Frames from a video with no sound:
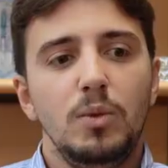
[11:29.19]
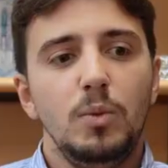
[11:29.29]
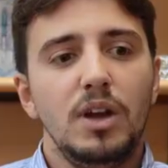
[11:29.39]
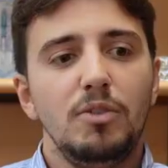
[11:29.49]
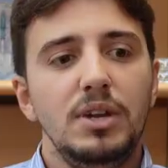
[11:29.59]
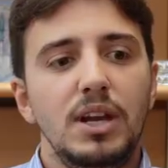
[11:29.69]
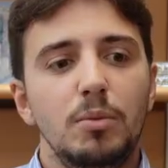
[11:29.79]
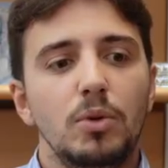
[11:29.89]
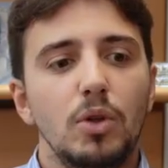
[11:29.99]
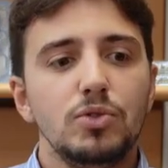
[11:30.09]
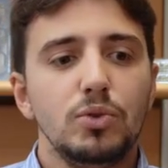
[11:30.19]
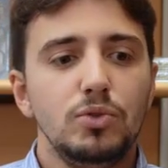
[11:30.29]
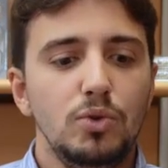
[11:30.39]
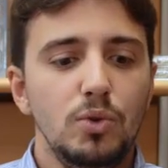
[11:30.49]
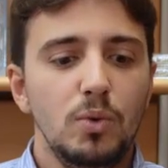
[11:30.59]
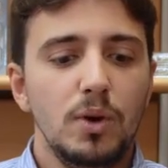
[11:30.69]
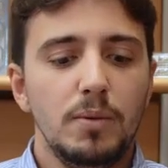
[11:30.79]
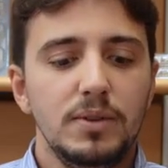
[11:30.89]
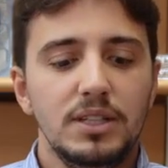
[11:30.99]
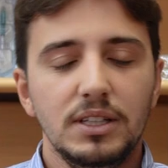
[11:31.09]
We have been able also to
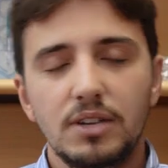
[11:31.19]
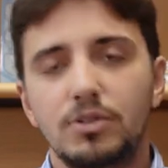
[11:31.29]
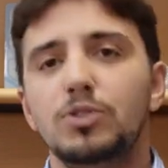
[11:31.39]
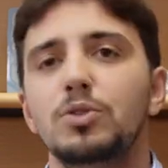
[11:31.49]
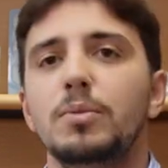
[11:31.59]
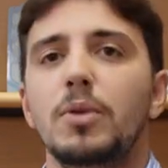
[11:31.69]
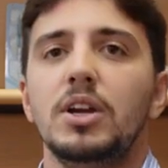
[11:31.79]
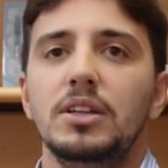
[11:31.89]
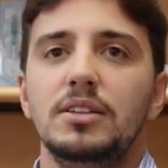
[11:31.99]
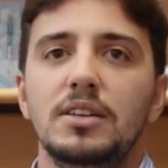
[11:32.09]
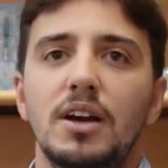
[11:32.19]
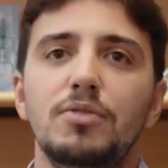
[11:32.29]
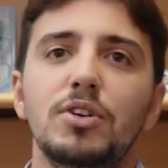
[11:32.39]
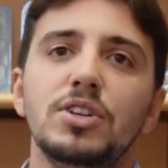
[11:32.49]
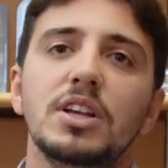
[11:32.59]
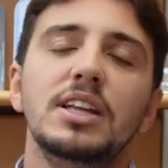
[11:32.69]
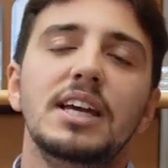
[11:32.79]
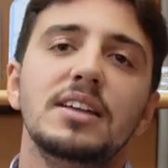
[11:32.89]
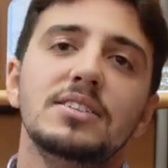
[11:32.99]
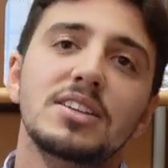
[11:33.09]
deliver to the market a
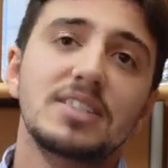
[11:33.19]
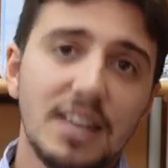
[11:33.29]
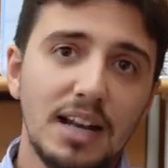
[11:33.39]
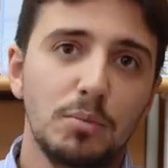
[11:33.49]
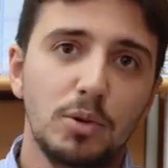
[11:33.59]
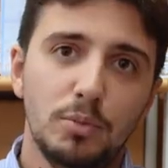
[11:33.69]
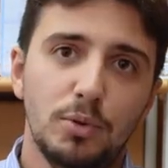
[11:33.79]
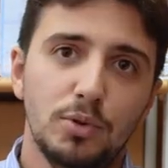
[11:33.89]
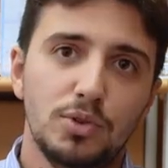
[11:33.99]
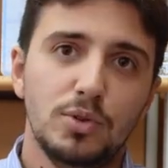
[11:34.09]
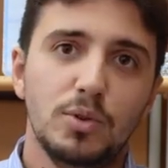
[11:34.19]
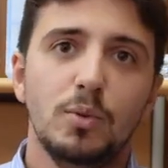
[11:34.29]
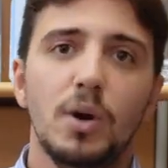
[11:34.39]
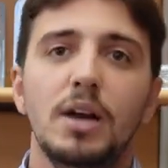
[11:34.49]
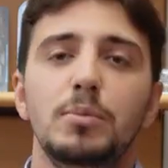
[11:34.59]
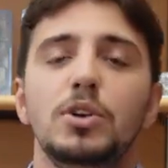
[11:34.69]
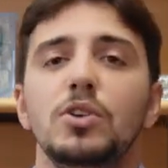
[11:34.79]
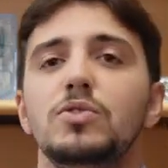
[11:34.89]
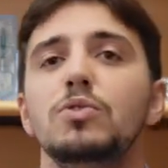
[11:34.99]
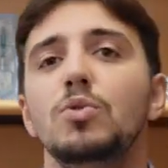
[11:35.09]
vertically sustainable approach. Why?
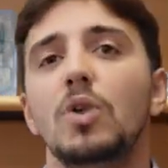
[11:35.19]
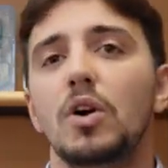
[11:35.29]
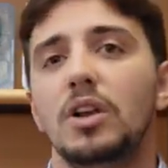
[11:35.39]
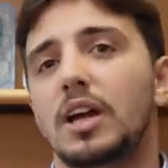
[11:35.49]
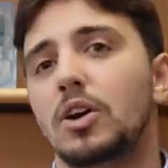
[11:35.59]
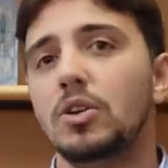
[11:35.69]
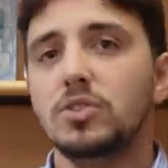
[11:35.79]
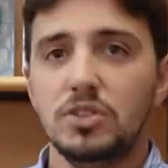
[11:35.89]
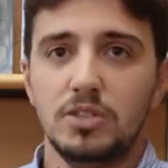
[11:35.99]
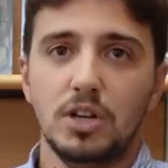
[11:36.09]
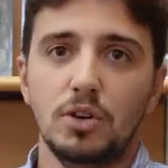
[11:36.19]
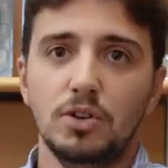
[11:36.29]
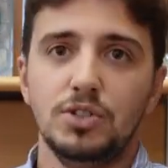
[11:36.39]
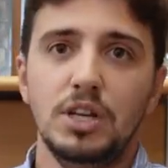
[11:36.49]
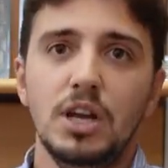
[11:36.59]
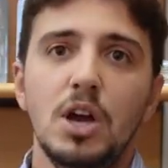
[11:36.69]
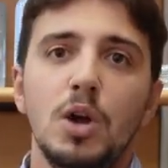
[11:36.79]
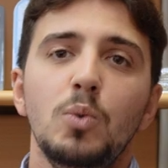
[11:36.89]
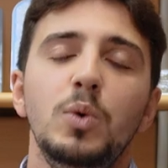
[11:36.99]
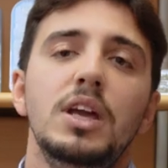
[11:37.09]
Because through our glycolysis technology,
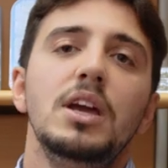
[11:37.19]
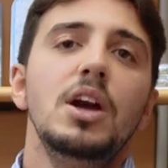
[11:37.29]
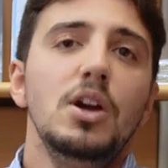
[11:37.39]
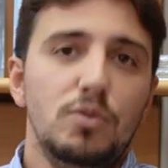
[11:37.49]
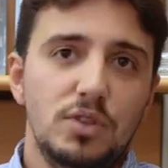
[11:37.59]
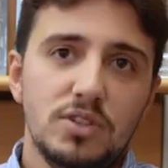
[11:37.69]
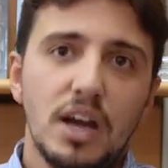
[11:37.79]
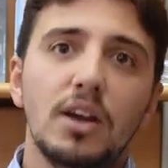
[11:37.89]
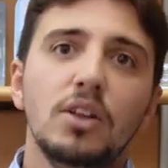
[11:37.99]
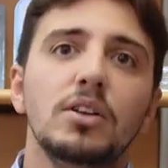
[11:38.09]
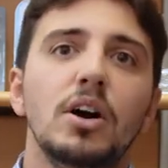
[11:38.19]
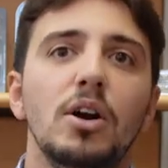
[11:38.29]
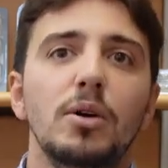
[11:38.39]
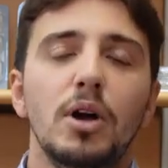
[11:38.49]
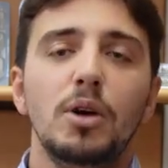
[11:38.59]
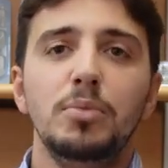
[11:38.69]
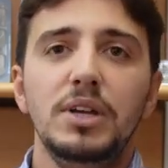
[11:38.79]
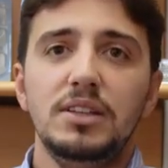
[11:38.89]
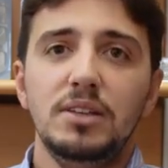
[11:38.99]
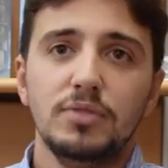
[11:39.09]
we recycle our
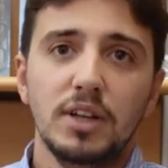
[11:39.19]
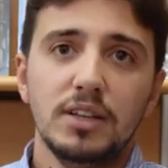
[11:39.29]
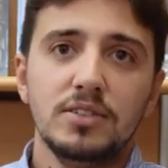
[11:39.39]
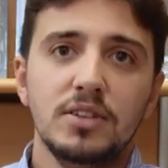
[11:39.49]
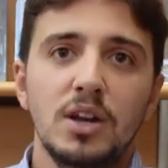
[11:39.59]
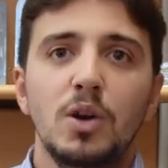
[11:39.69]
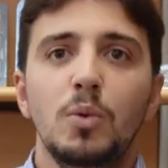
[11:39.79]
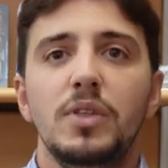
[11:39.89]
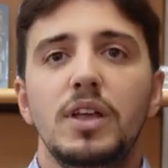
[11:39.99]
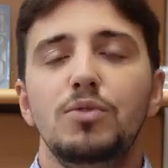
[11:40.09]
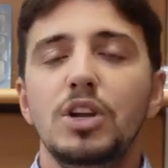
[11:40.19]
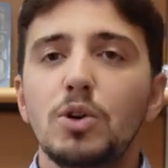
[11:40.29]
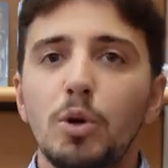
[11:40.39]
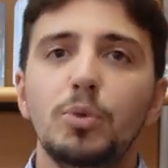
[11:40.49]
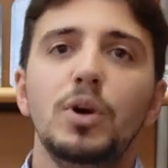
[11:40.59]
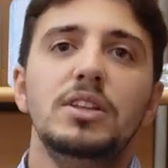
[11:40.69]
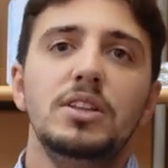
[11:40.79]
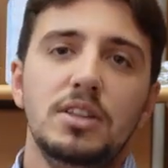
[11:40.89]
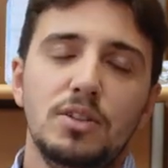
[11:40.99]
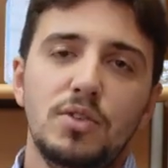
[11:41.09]
PET flakes, we then reincorporate
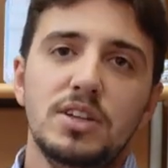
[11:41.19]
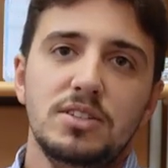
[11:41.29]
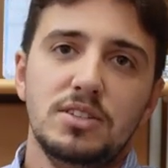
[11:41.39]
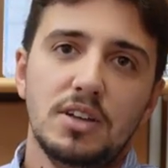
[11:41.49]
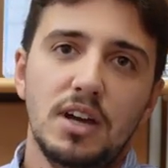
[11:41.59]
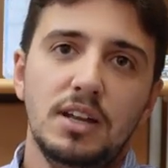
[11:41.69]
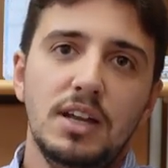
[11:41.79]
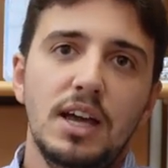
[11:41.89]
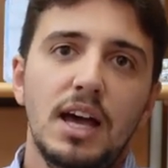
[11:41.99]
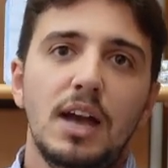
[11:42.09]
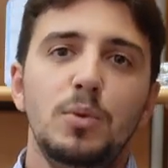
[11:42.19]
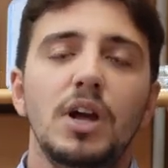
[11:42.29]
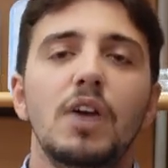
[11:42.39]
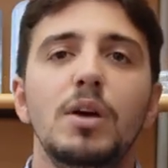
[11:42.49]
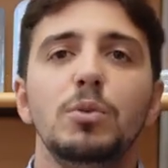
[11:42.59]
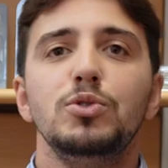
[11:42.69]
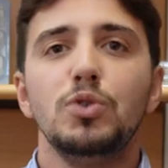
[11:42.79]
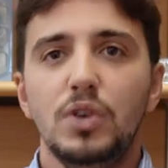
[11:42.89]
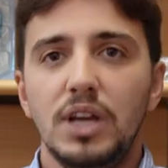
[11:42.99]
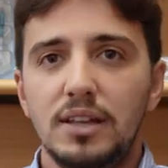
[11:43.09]
it in the resin side, and we are able to
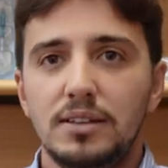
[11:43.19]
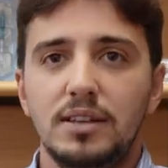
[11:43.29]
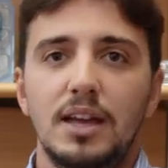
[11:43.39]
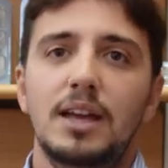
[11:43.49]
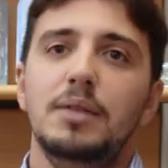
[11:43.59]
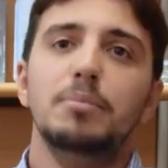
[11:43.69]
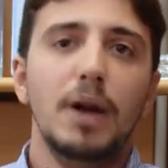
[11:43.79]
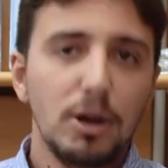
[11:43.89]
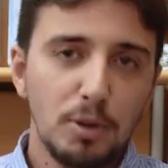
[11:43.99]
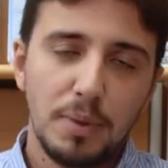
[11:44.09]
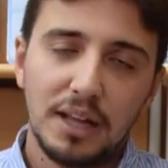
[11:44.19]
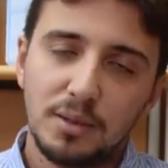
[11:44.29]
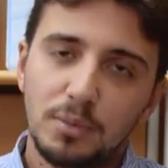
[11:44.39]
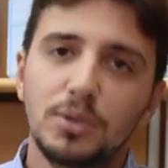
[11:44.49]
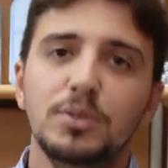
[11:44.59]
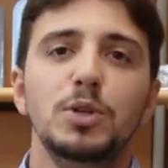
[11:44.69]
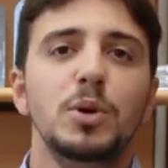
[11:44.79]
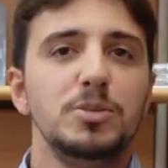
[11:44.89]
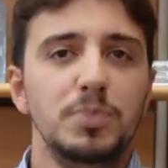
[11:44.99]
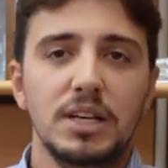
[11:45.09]
create a biocompatible
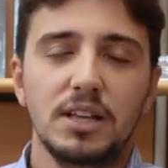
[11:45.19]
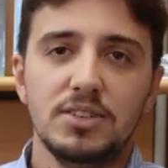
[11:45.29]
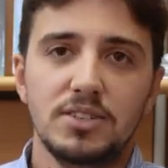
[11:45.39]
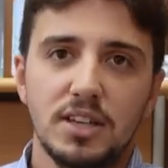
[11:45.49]
USP Class